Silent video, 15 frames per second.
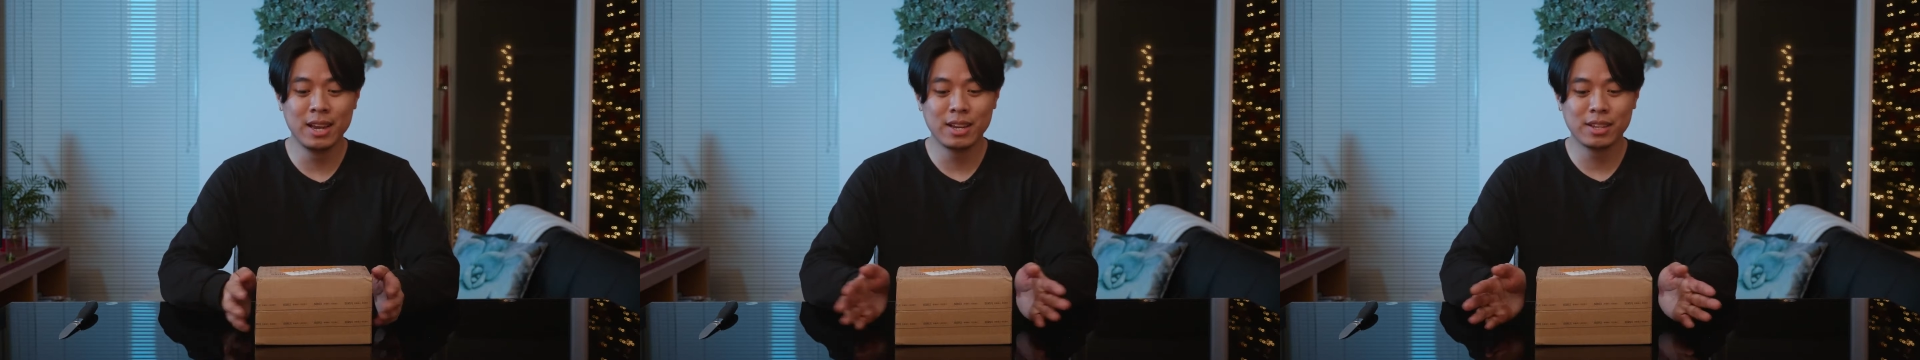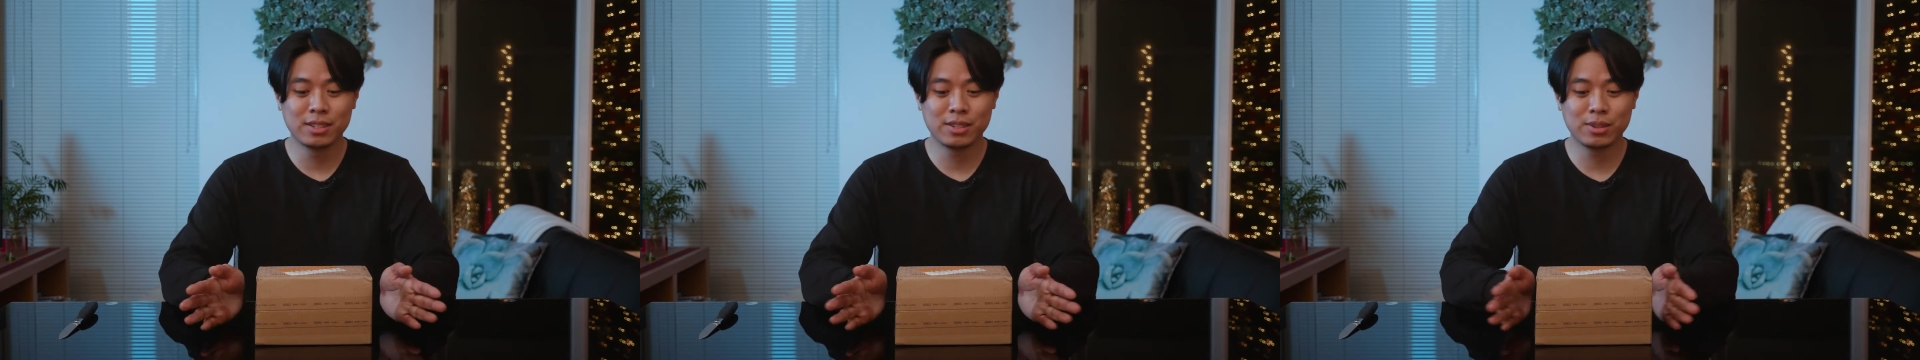
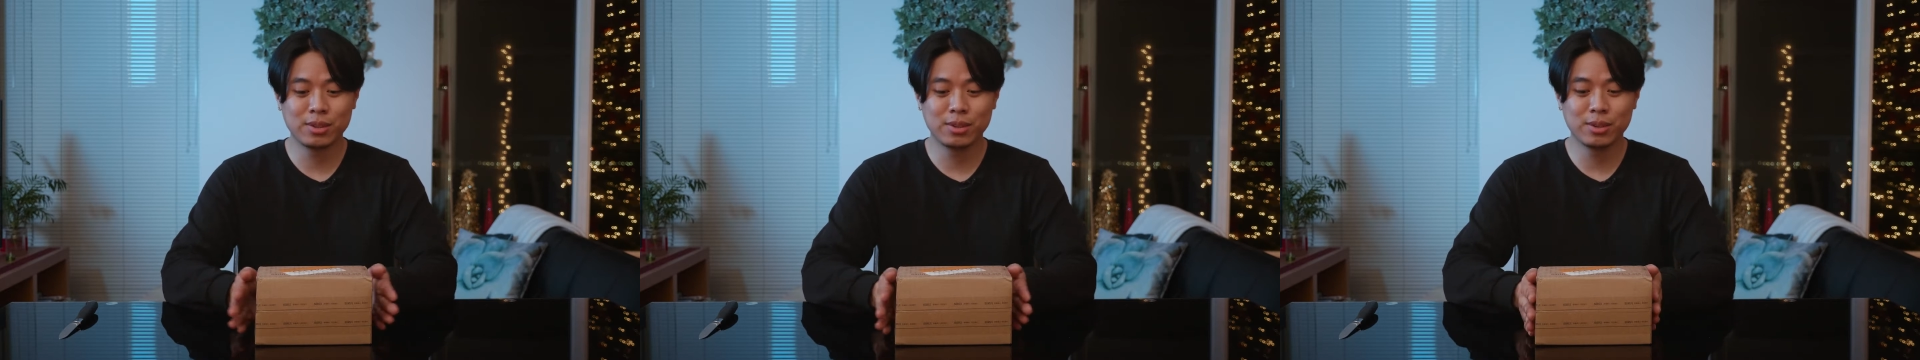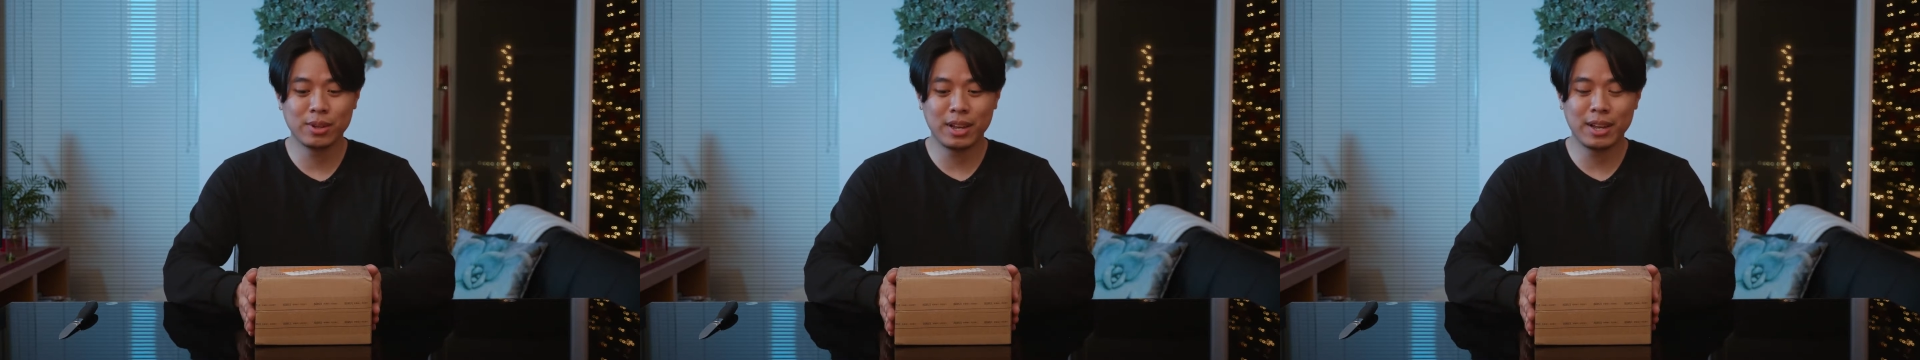
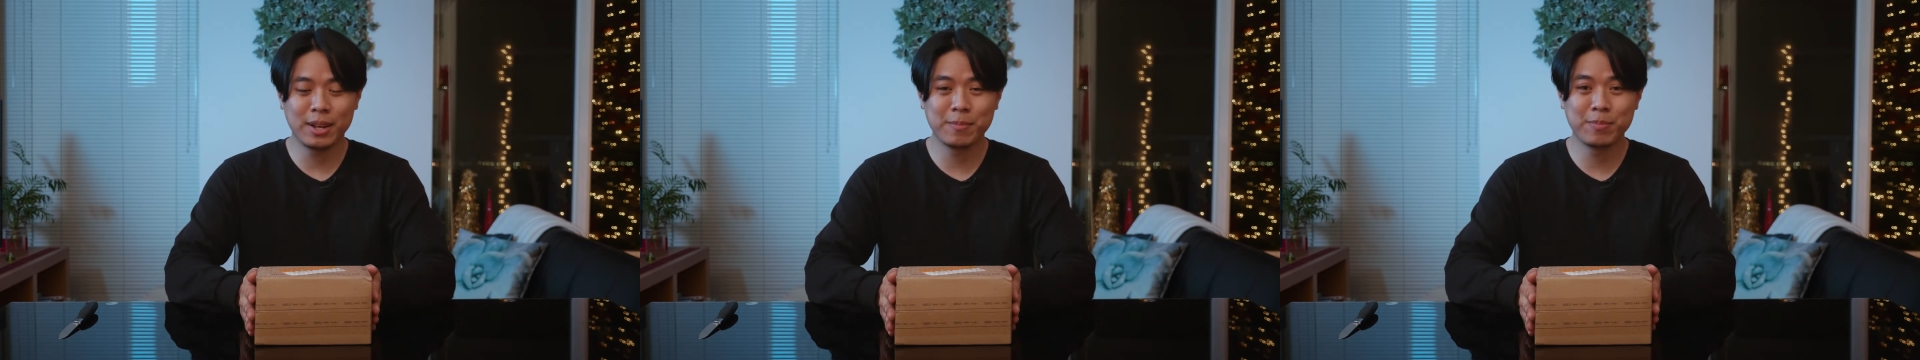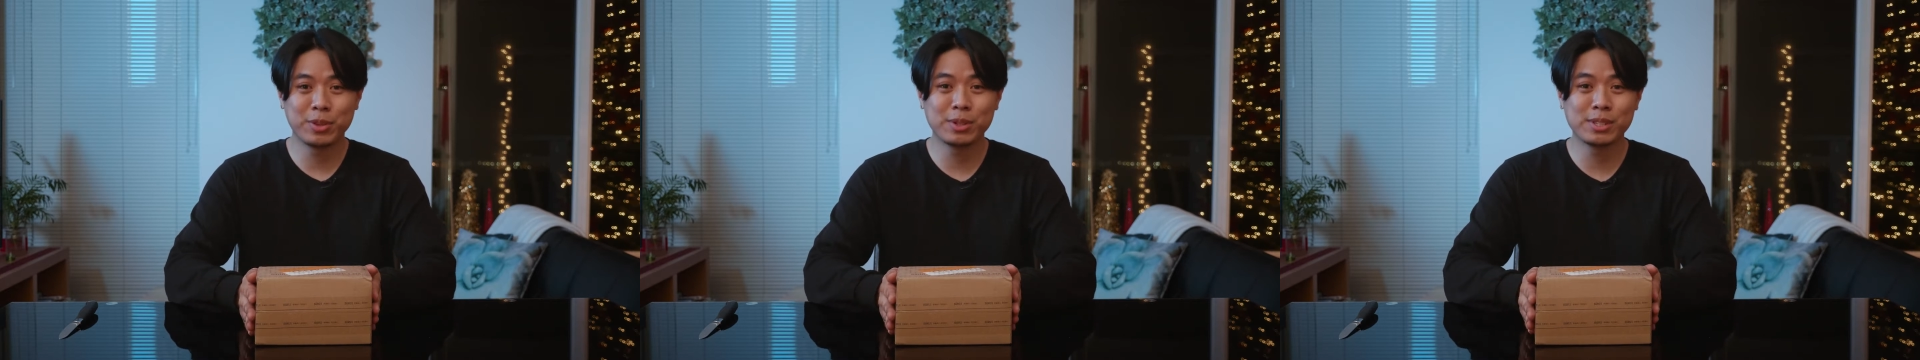So
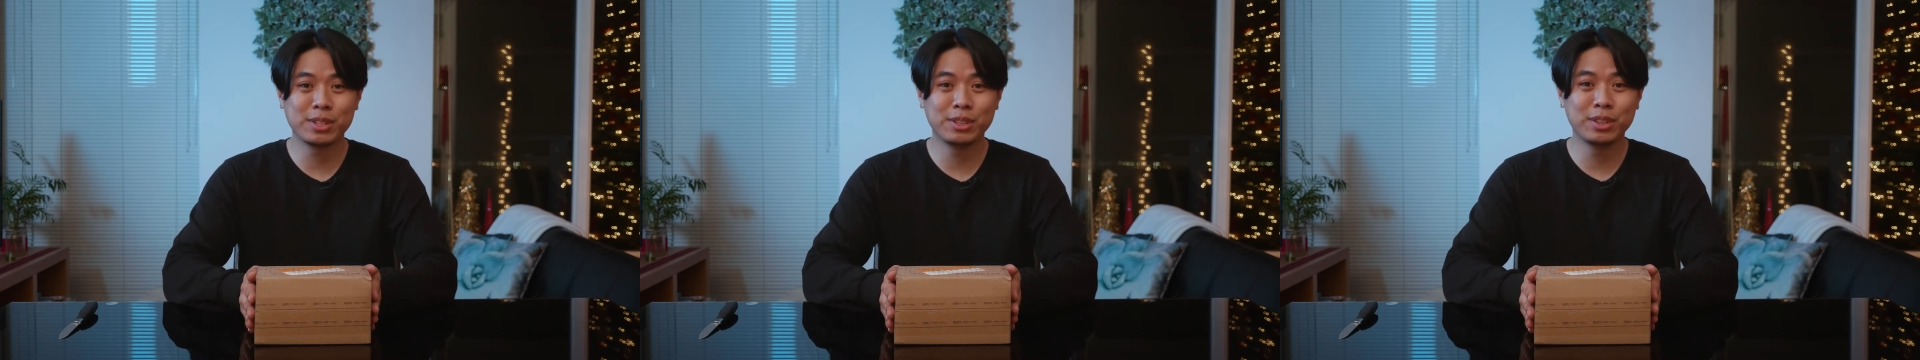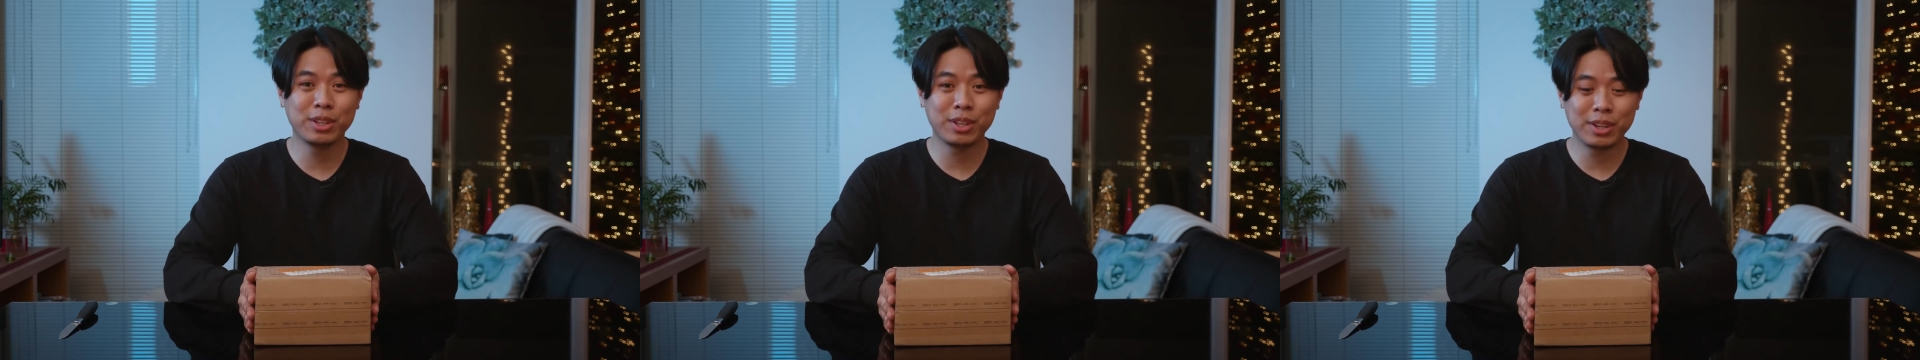there's a
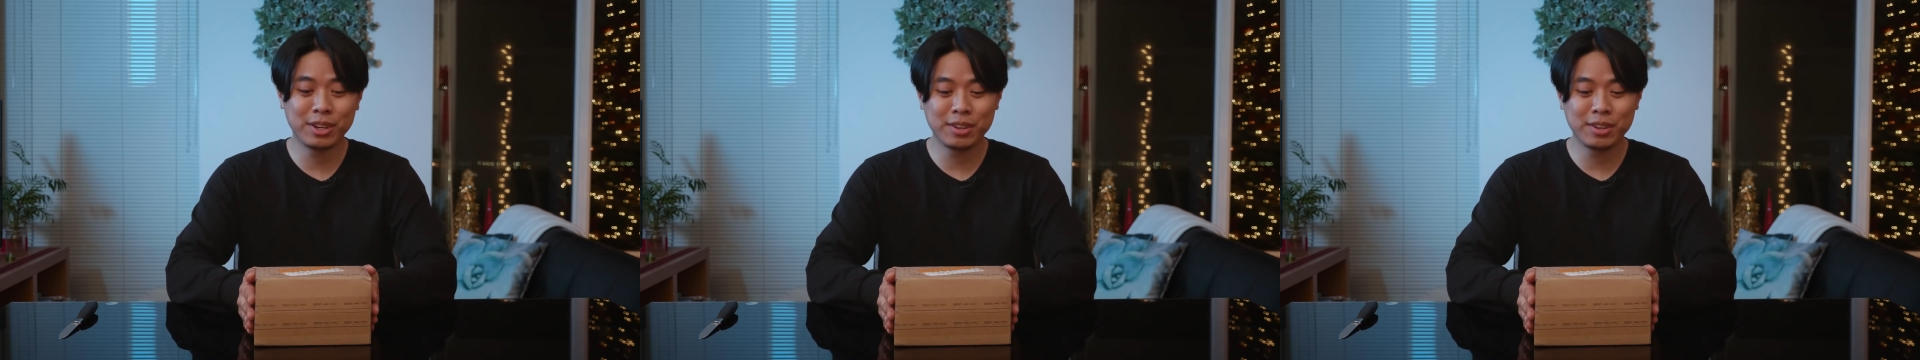lot